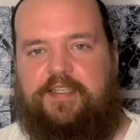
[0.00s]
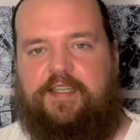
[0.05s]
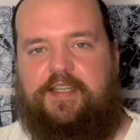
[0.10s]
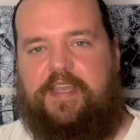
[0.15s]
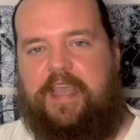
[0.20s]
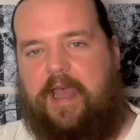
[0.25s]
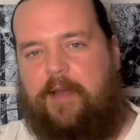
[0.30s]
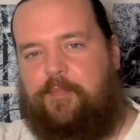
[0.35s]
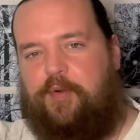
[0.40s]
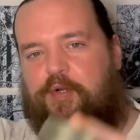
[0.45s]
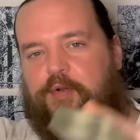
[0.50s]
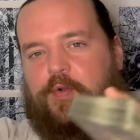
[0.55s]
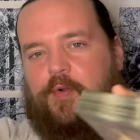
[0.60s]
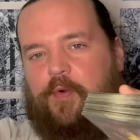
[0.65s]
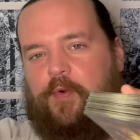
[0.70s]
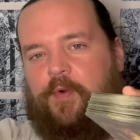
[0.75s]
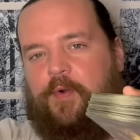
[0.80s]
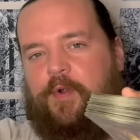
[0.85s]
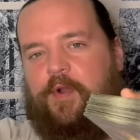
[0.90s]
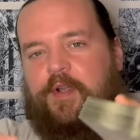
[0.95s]

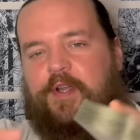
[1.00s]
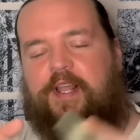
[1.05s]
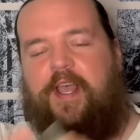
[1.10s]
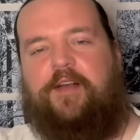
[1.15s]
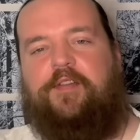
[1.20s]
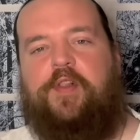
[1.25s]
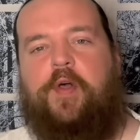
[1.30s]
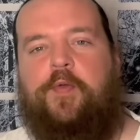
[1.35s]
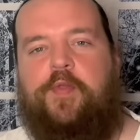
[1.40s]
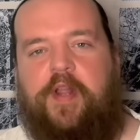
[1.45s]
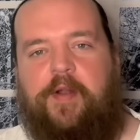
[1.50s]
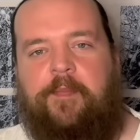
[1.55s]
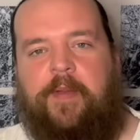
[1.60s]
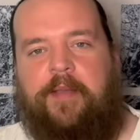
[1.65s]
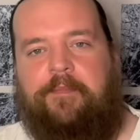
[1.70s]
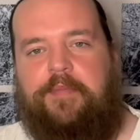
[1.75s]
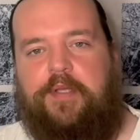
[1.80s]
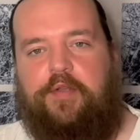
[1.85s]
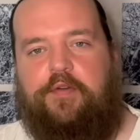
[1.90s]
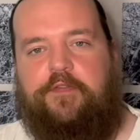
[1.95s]
Capricorn, hello there, my
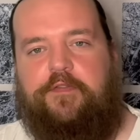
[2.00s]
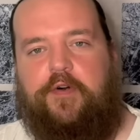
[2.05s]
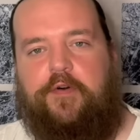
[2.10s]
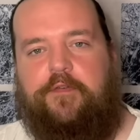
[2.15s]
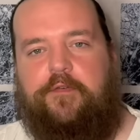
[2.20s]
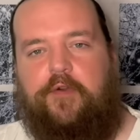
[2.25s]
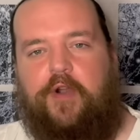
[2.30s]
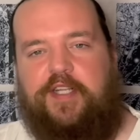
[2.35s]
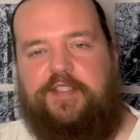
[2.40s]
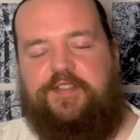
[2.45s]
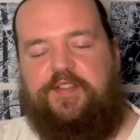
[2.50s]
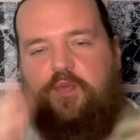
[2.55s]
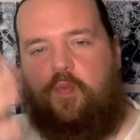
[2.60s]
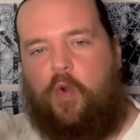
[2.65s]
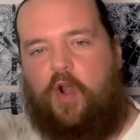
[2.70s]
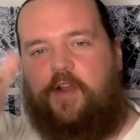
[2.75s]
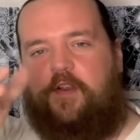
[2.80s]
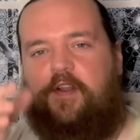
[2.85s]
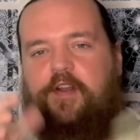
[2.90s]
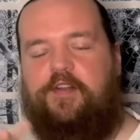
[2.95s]
beautiful friends.
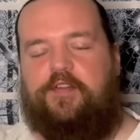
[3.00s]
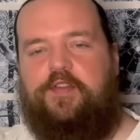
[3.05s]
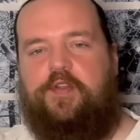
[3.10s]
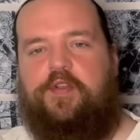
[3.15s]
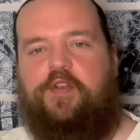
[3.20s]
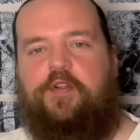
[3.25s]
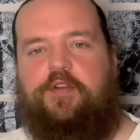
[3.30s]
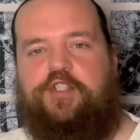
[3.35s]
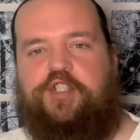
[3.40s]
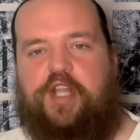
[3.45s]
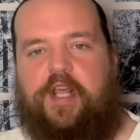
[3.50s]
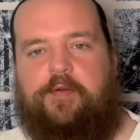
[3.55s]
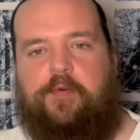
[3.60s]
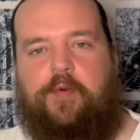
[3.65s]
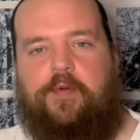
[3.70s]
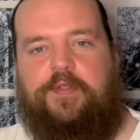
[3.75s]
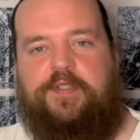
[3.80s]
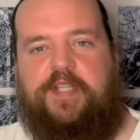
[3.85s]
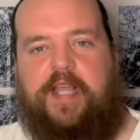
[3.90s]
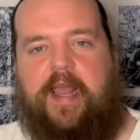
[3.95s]
We're going to do your
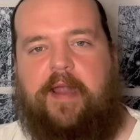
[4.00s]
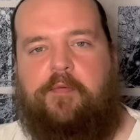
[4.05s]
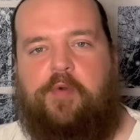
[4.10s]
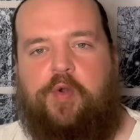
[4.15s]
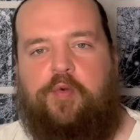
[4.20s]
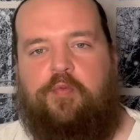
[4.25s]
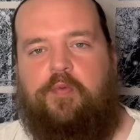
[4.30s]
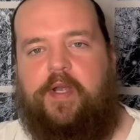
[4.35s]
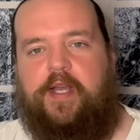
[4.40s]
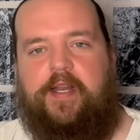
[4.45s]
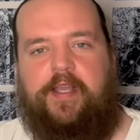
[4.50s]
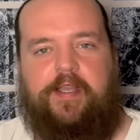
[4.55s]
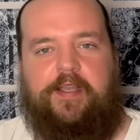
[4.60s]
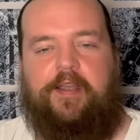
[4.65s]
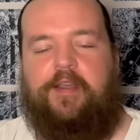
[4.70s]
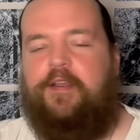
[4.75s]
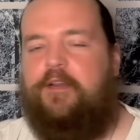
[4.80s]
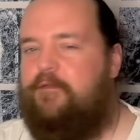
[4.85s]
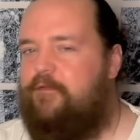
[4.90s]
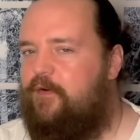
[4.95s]
general tarot reading
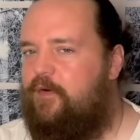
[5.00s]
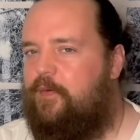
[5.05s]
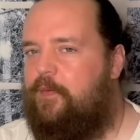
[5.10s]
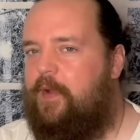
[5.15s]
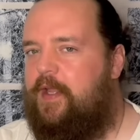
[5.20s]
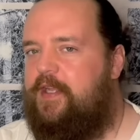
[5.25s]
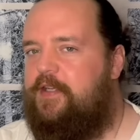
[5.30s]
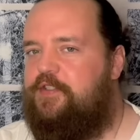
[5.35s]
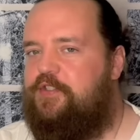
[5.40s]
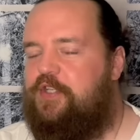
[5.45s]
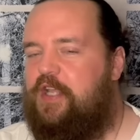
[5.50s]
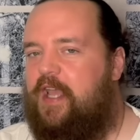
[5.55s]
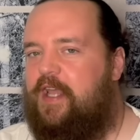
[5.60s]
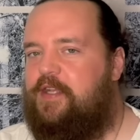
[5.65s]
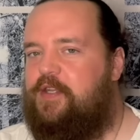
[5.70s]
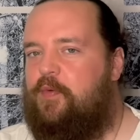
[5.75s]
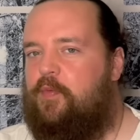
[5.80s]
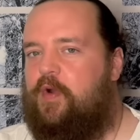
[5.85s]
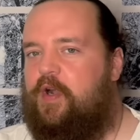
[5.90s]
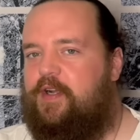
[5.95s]
for late
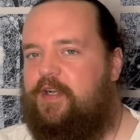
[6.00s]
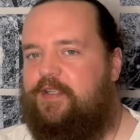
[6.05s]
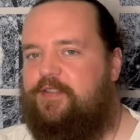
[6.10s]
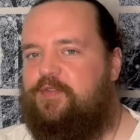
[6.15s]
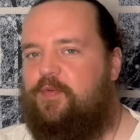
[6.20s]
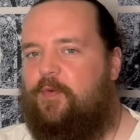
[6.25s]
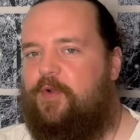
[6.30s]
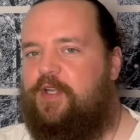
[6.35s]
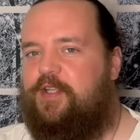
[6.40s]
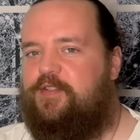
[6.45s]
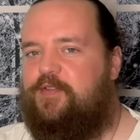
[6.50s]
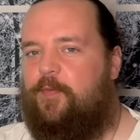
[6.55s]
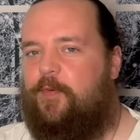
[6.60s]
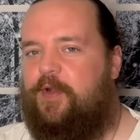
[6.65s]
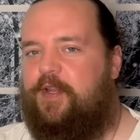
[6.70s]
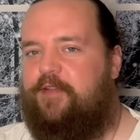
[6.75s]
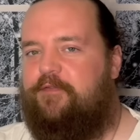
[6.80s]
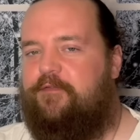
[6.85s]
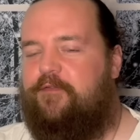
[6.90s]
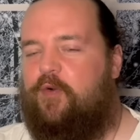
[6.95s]
January
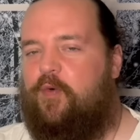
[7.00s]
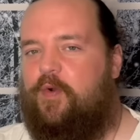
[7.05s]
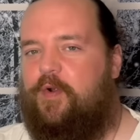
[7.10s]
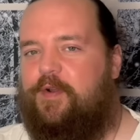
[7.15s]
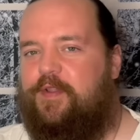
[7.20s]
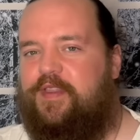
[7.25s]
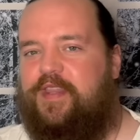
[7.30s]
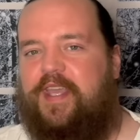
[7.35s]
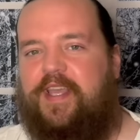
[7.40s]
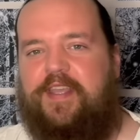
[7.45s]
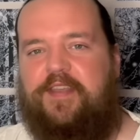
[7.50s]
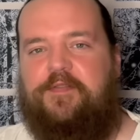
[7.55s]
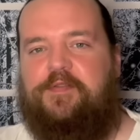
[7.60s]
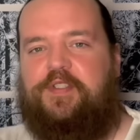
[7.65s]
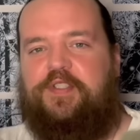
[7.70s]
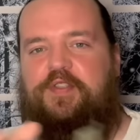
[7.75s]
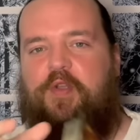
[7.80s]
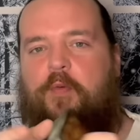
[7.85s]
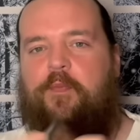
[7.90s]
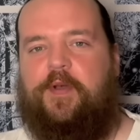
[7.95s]
2024. Thank you
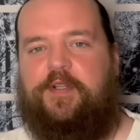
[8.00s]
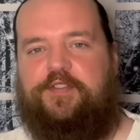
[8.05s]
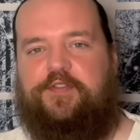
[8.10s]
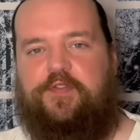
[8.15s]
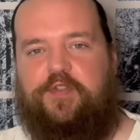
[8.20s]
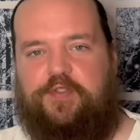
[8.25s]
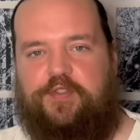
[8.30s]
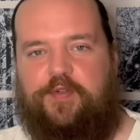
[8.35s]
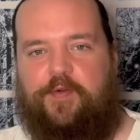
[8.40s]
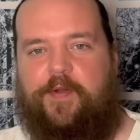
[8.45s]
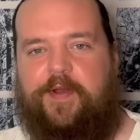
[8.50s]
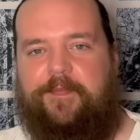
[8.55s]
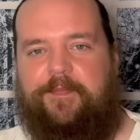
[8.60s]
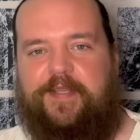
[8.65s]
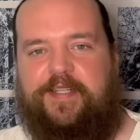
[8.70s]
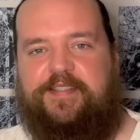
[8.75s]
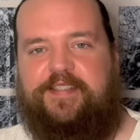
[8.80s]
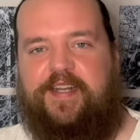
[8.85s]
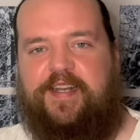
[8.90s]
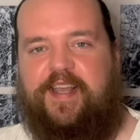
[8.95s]
so much for joining
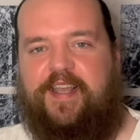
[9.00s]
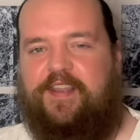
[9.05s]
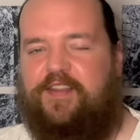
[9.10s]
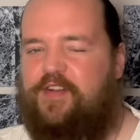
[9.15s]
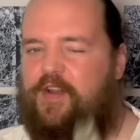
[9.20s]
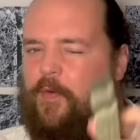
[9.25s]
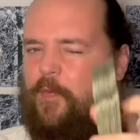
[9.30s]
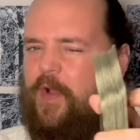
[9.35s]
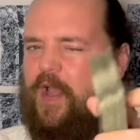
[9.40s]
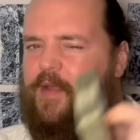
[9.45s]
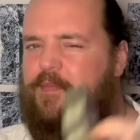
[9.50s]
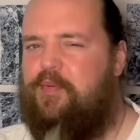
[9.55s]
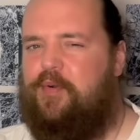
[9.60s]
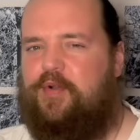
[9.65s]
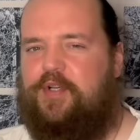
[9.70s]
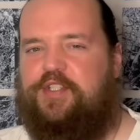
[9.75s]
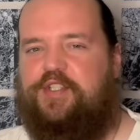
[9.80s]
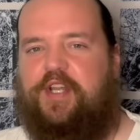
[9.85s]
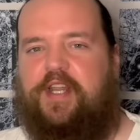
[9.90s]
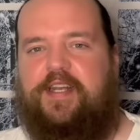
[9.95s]
me today. You know, I
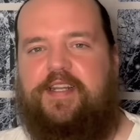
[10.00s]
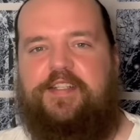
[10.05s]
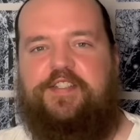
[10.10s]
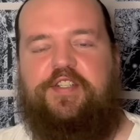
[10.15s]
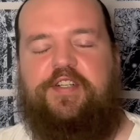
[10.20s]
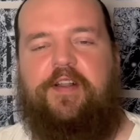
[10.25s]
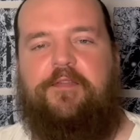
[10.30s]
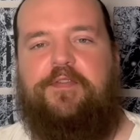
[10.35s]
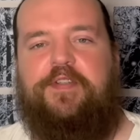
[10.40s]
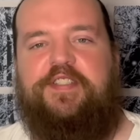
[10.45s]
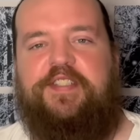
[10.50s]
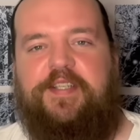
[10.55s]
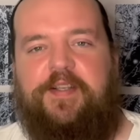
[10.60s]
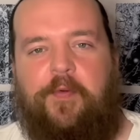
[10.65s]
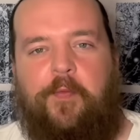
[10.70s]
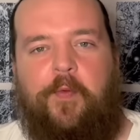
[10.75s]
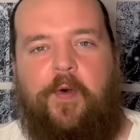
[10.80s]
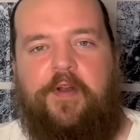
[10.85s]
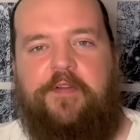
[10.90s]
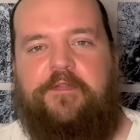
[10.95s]
appreciate each and every
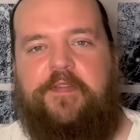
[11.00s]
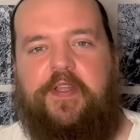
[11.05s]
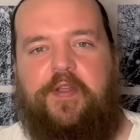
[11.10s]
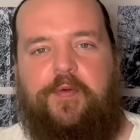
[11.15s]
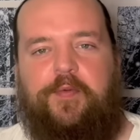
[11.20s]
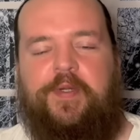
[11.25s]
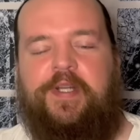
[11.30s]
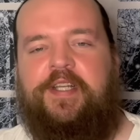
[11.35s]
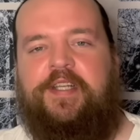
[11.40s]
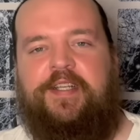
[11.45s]
single one of you.